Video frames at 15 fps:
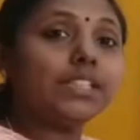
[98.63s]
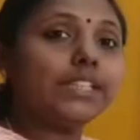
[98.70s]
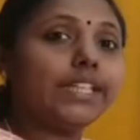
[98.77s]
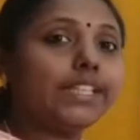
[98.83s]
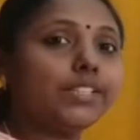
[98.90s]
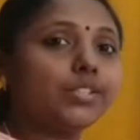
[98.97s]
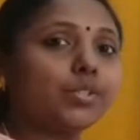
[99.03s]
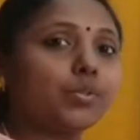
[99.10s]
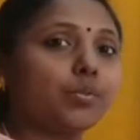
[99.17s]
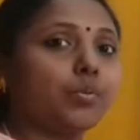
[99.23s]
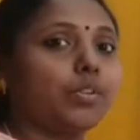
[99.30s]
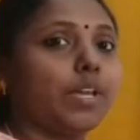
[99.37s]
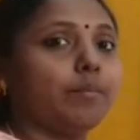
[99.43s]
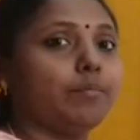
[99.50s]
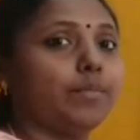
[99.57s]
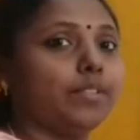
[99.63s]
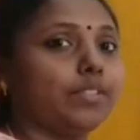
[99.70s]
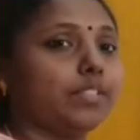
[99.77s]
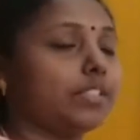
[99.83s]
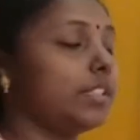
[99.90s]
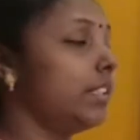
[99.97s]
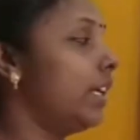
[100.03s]
these two numbers,
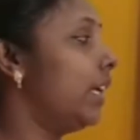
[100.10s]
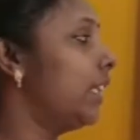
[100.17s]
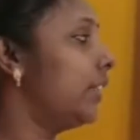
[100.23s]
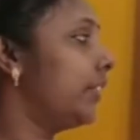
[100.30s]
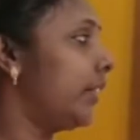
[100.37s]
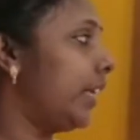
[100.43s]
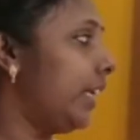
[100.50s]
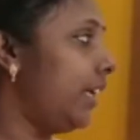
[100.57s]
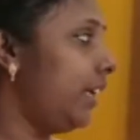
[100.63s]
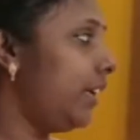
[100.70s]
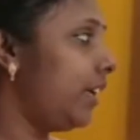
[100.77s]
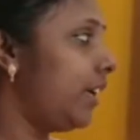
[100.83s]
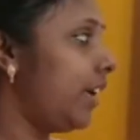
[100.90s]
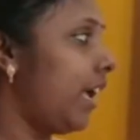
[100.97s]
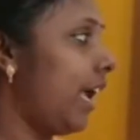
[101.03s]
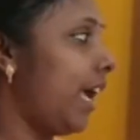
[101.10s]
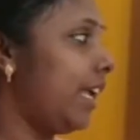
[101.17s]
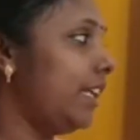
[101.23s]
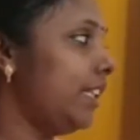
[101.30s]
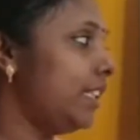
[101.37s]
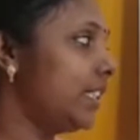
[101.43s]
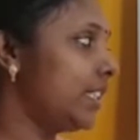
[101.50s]
3
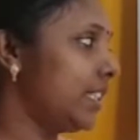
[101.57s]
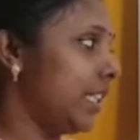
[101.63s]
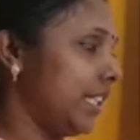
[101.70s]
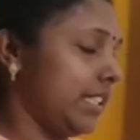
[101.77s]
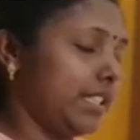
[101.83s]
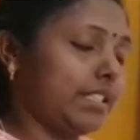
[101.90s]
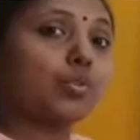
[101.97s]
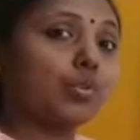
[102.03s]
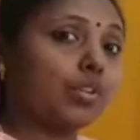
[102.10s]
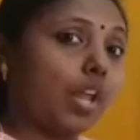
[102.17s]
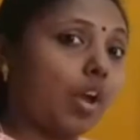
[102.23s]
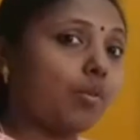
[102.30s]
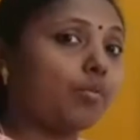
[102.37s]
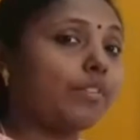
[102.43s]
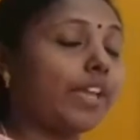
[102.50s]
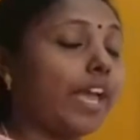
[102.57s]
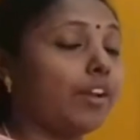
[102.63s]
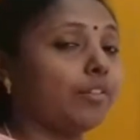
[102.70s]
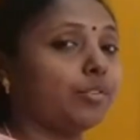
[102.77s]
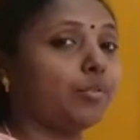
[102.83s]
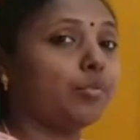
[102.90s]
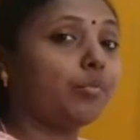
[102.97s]
and 6. So now we
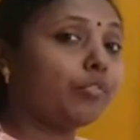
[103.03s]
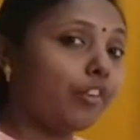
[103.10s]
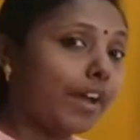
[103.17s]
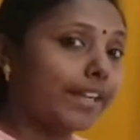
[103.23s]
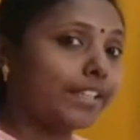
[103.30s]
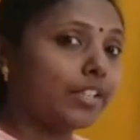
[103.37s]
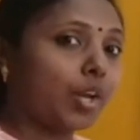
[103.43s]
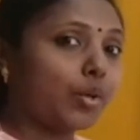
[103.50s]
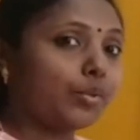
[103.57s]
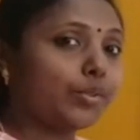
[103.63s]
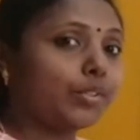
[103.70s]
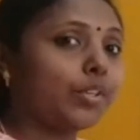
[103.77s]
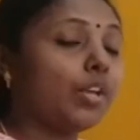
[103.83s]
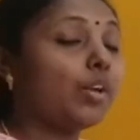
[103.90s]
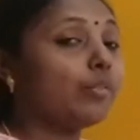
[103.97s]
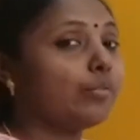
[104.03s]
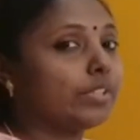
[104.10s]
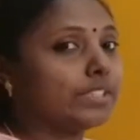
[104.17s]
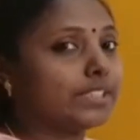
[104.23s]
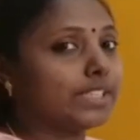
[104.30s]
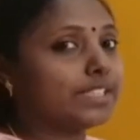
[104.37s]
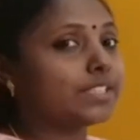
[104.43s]
have to find out
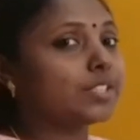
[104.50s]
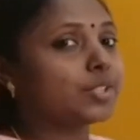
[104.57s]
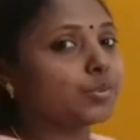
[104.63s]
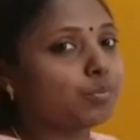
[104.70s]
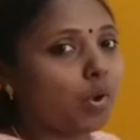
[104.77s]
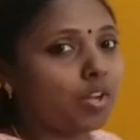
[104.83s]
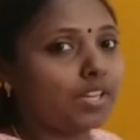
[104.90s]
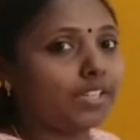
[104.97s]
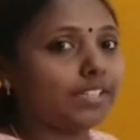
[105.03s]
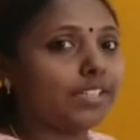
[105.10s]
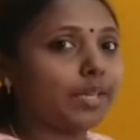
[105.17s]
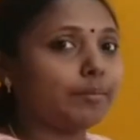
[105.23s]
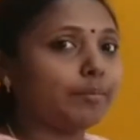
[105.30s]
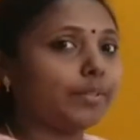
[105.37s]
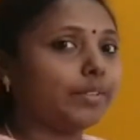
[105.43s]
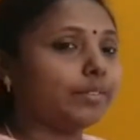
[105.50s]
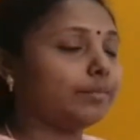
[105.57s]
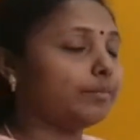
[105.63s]
which is smaller number.